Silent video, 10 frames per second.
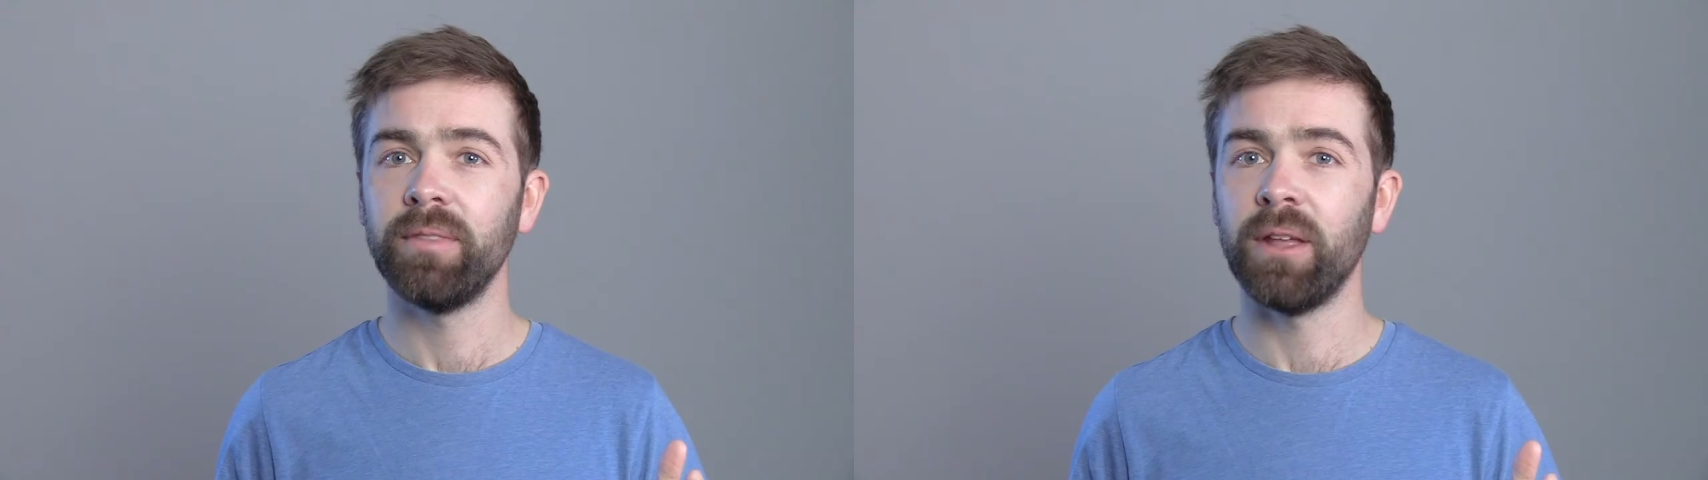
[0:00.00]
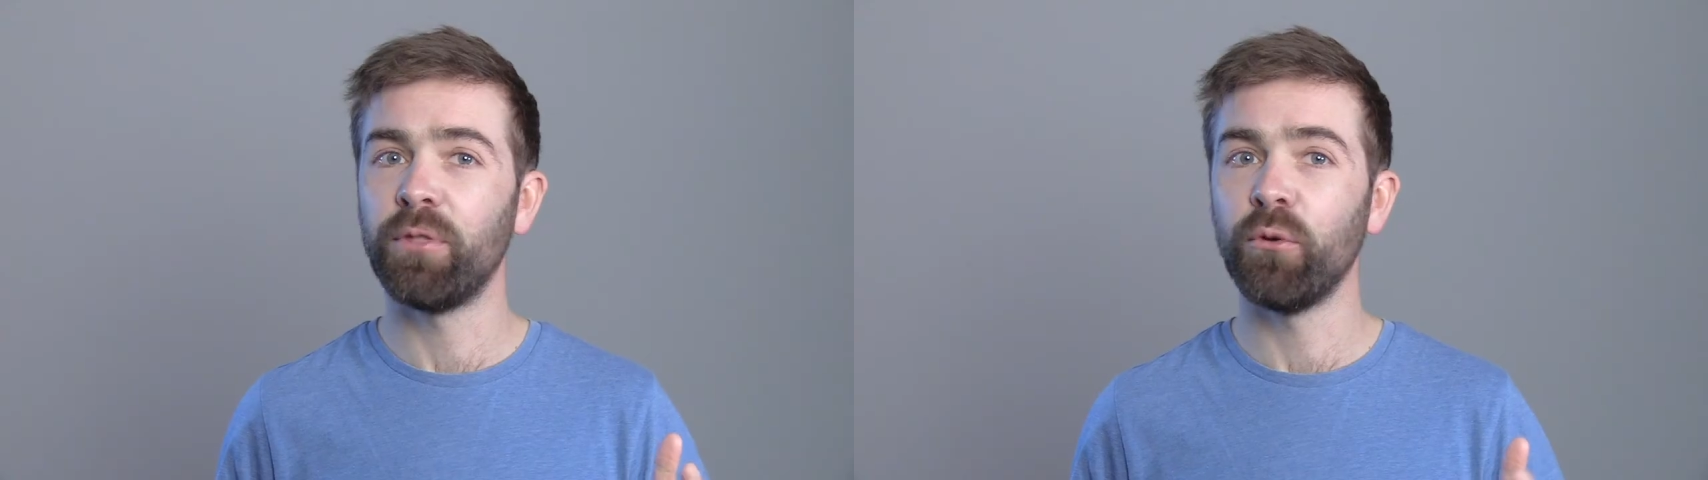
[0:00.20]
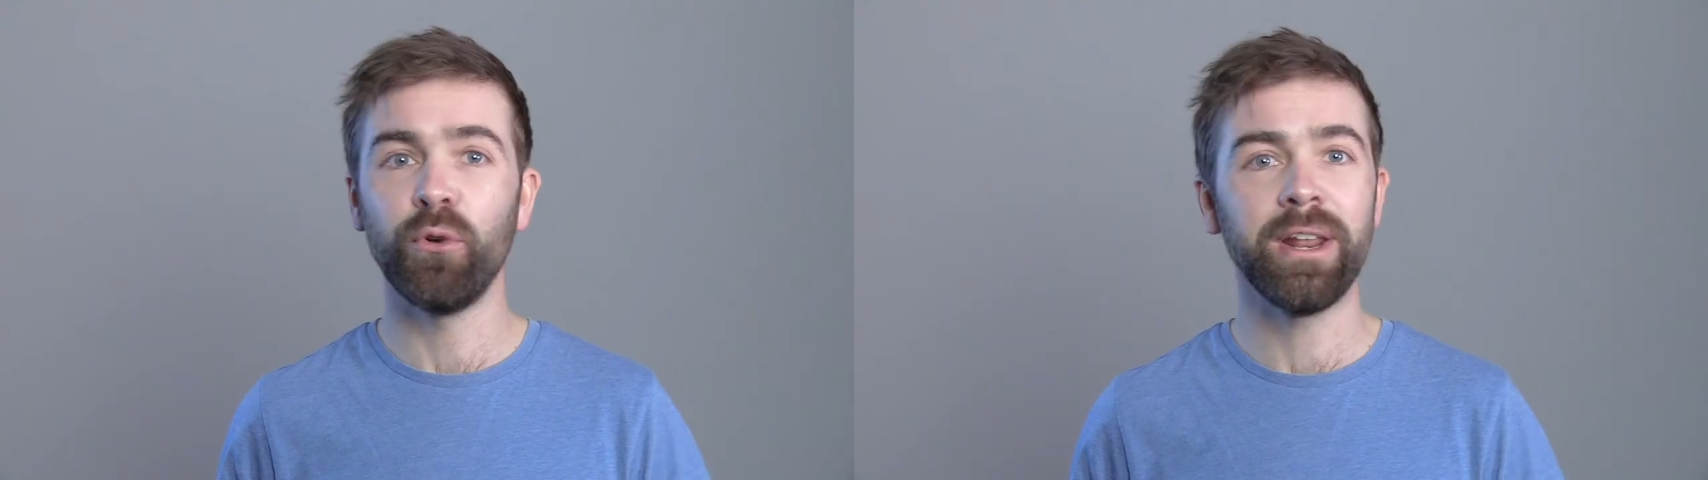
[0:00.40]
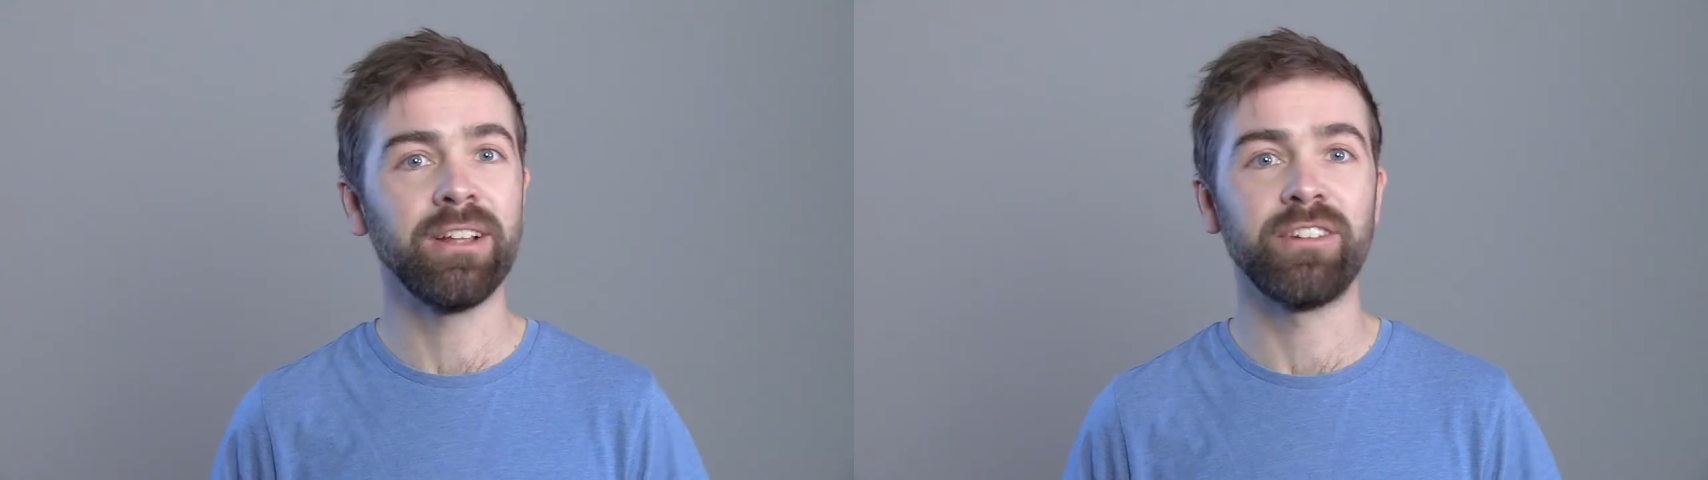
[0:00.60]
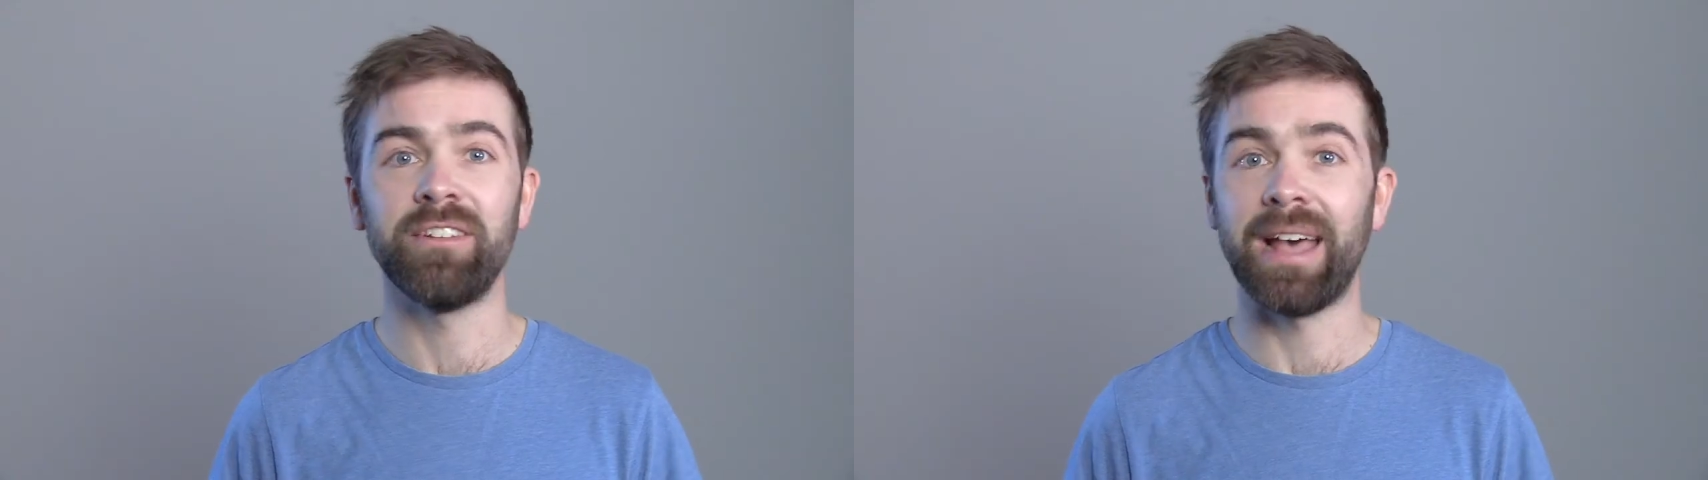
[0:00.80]
if the
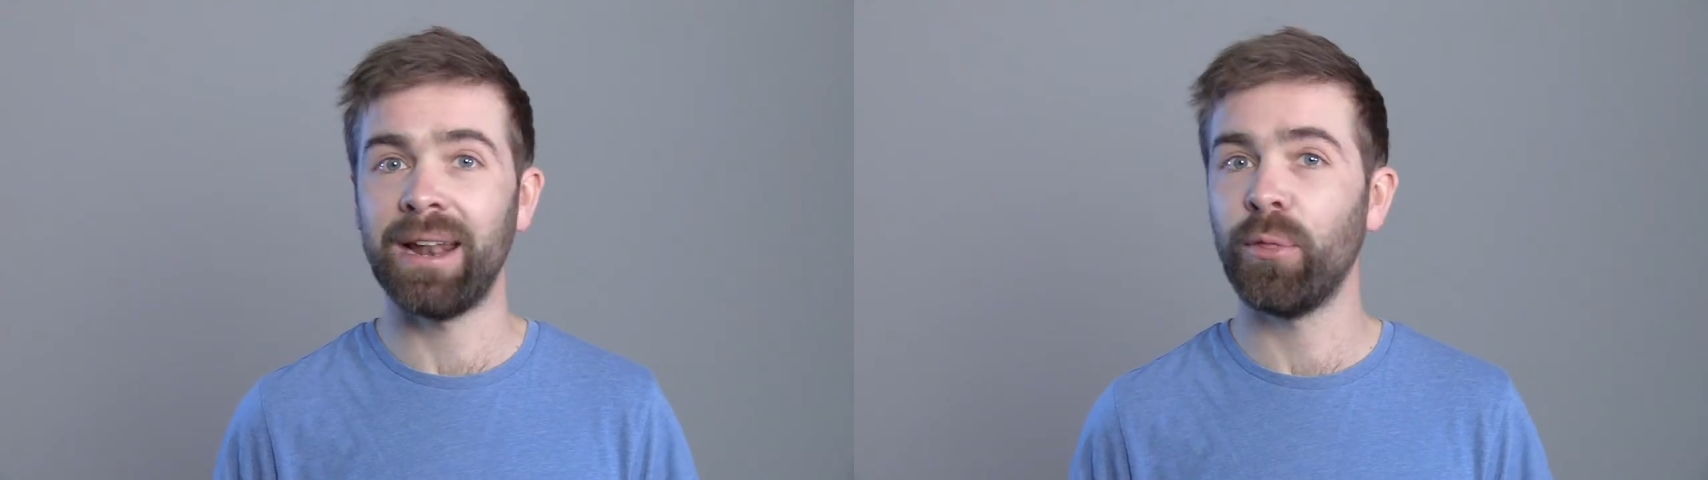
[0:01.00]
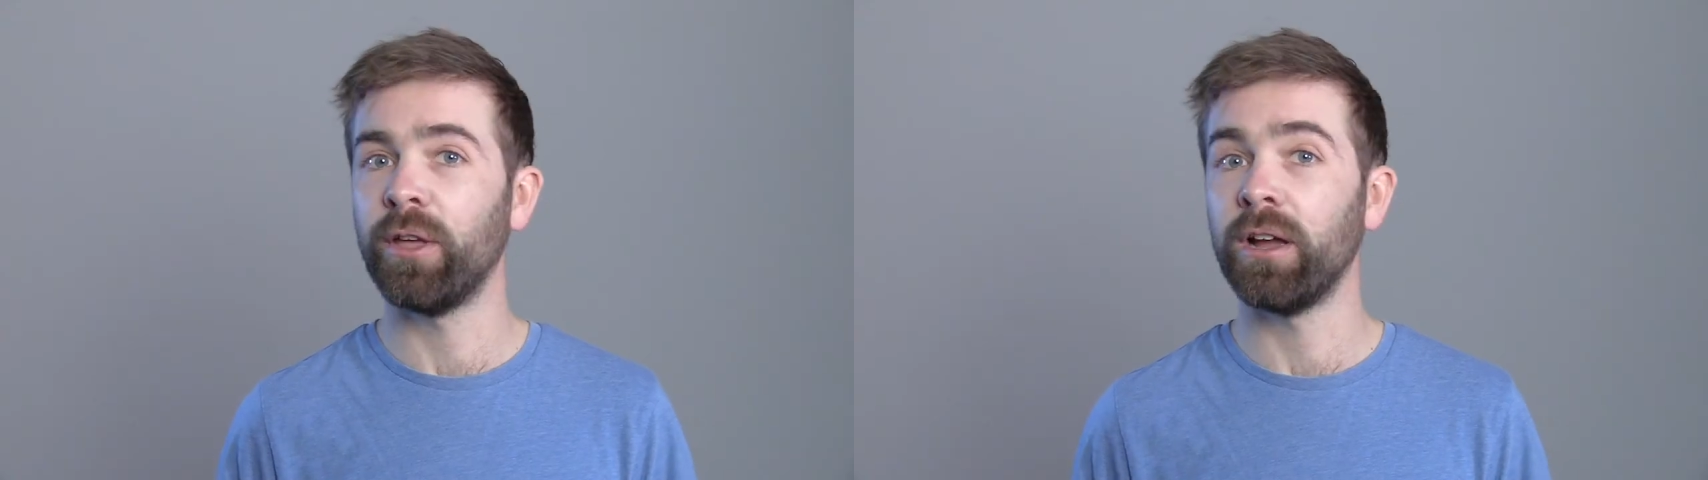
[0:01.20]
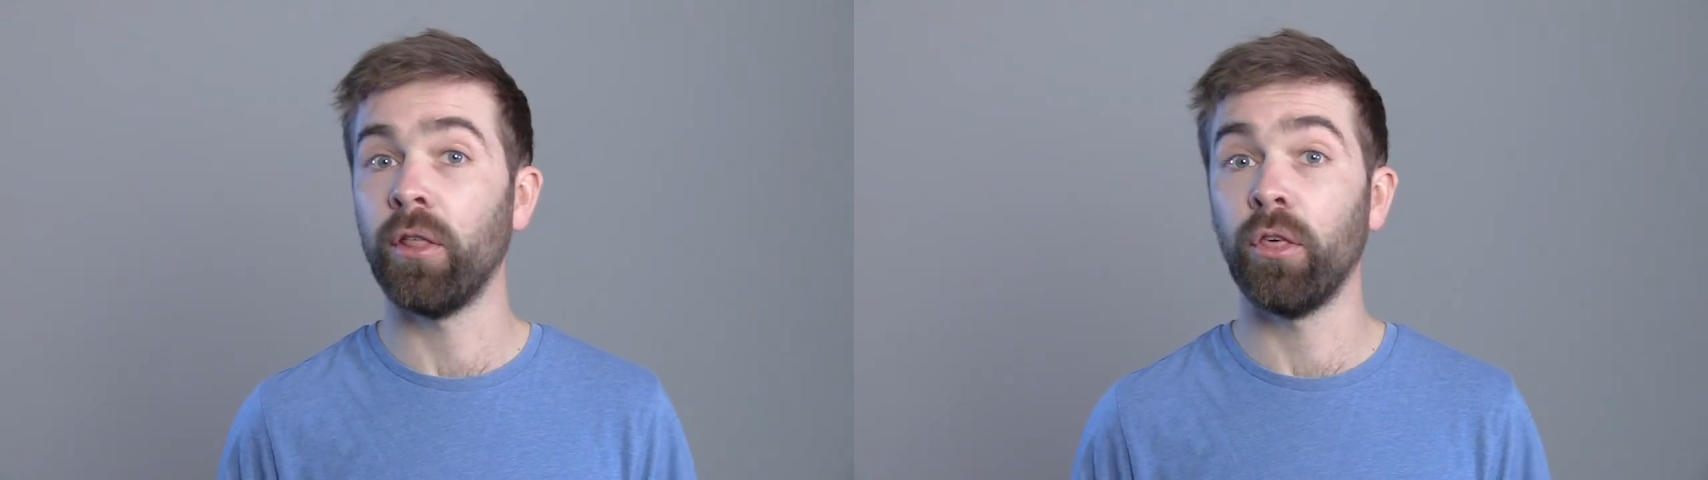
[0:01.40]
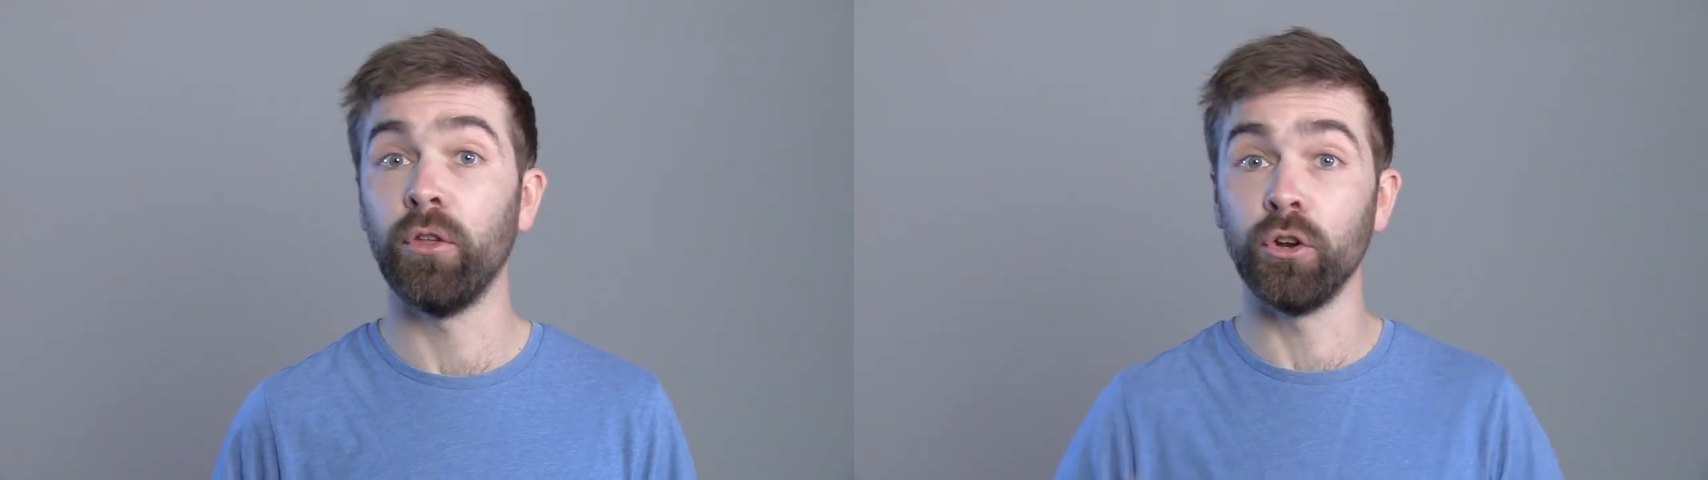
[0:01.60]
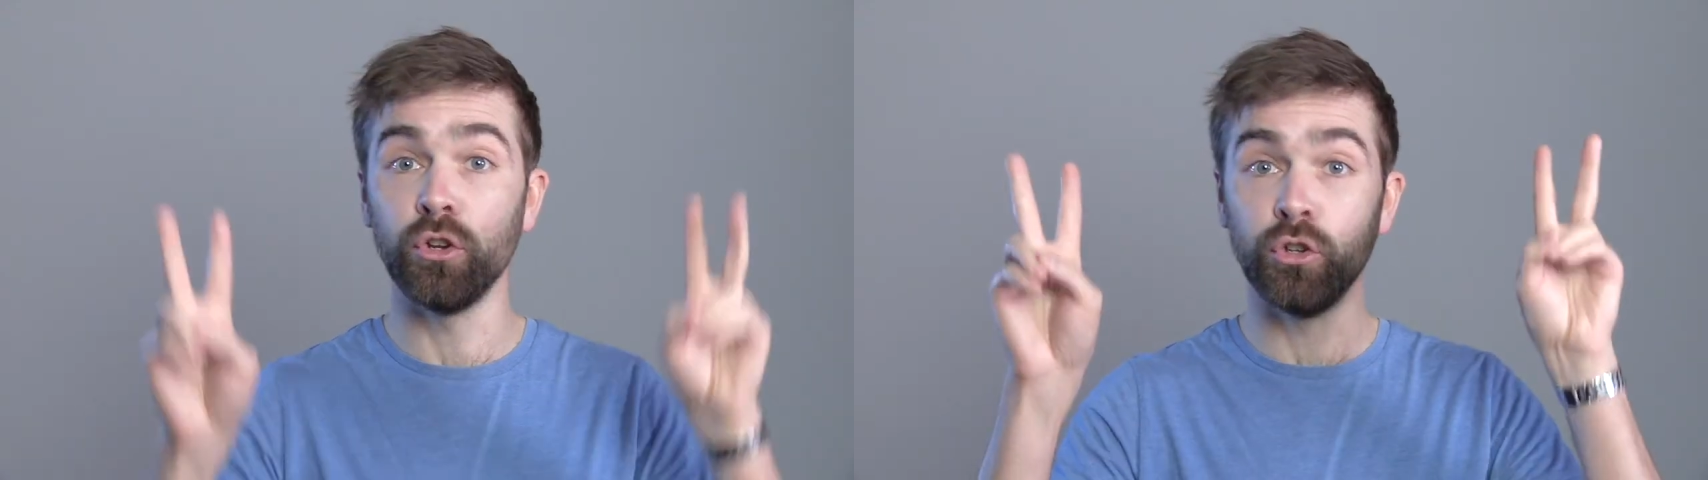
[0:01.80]
reading says anything other
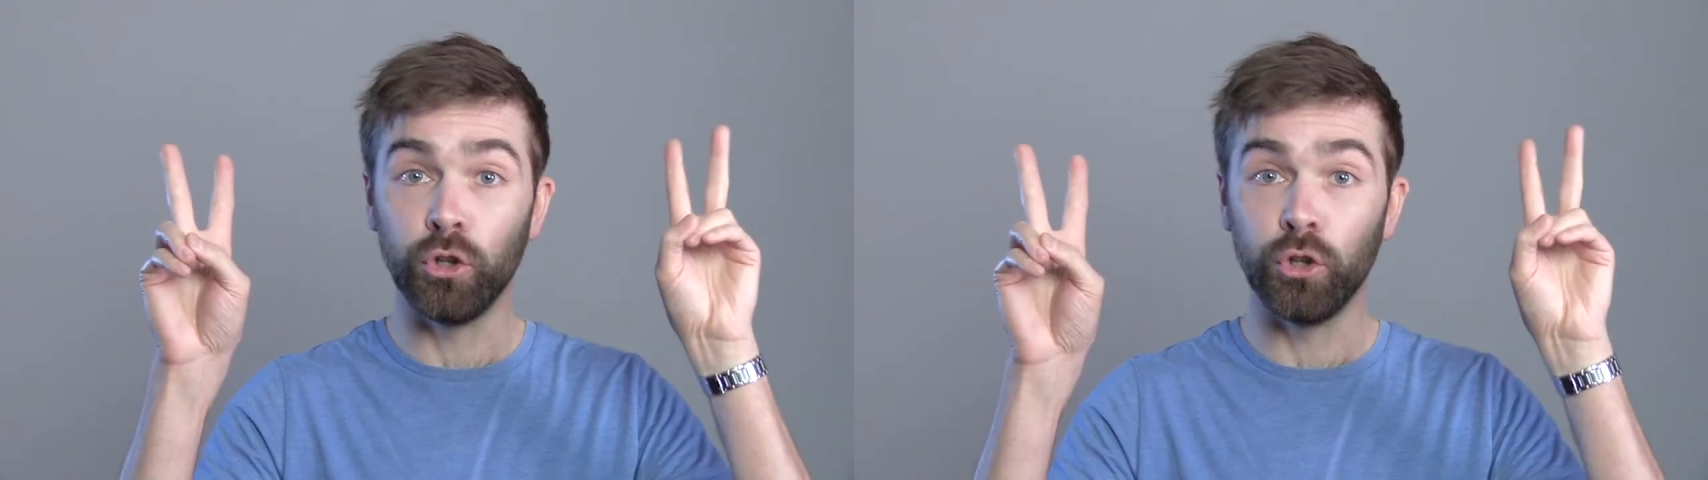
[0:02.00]
than